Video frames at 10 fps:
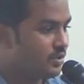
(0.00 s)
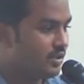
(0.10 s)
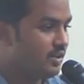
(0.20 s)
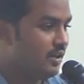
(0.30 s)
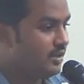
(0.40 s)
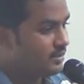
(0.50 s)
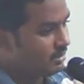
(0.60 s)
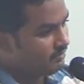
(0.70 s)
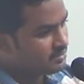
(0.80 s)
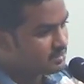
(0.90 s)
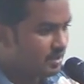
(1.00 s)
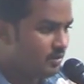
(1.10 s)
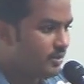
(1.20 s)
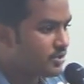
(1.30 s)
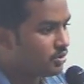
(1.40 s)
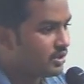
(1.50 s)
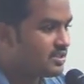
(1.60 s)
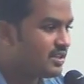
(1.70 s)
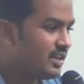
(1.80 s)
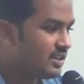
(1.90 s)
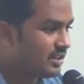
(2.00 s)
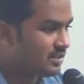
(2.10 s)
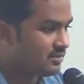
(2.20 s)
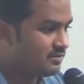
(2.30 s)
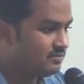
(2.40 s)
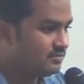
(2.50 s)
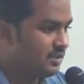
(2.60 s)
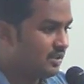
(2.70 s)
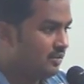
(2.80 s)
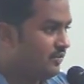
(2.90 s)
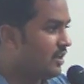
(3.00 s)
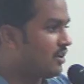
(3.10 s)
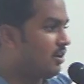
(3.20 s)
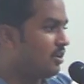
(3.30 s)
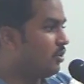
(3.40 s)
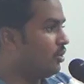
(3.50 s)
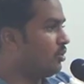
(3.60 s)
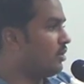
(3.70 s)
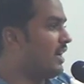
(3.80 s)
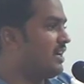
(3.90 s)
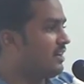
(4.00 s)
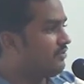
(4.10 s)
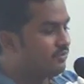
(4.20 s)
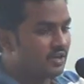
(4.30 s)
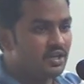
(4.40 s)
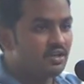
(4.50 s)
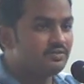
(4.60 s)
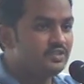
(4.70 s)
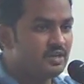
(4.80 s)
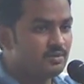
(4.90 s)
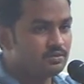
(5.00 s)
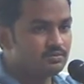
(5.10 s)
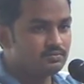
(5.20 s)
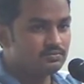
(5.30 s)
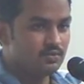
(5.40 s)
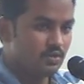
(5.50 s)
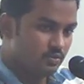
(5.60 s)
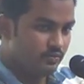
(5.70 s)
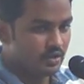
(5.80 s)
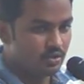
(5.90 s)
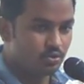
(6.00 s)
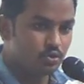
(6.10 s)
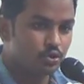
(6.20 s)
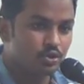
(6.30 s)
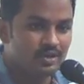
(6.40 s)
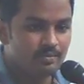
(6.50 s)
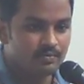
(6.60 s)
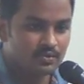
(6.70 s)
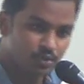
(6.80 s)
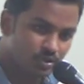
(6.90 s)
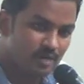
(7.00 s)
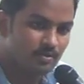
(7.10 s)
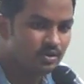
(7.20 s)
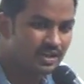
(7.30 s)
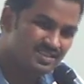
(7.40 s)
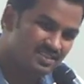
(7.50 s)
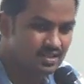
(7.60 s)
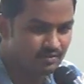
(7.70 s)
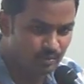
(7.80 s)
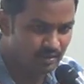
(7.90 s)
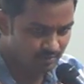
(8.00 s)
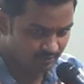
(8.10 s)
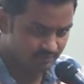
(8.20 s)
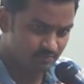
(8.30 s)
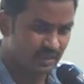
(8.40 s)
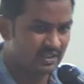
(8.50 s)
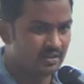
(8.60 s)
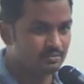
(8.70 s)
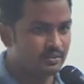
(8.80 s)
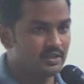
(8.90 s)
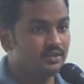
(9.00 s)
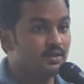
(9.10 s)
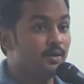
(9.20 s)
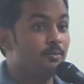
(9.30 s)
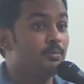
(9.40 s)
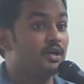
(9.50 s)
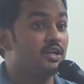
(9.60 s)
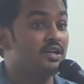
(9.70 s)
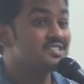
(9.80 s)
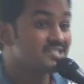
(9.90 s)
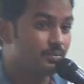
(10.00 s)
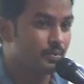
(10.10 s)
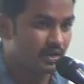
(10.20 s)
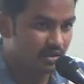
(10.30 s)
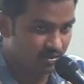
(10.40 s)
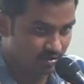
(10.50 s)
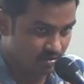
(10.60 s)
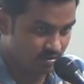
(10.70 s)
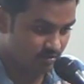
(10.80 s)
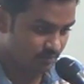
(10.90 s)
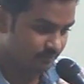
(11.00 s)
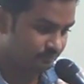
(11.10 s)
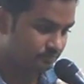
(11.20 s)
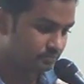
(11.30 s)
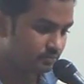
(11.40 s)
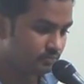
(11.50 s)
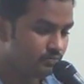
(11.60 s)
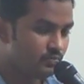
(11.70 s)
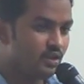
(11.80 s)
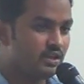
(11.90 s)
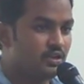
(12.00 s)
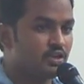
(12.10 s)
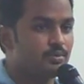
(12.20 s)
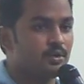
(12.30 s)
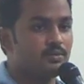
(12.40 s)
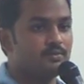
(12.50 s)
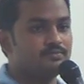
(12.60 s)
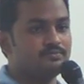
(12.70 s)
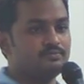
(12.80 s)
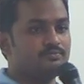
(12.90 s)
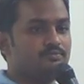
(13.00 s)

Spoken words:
Okay. They will still be shown as a debtor. We are not going to write off the amount. We are going to show the amount as receivable by the company, but in a separate register. And I don't have a problem.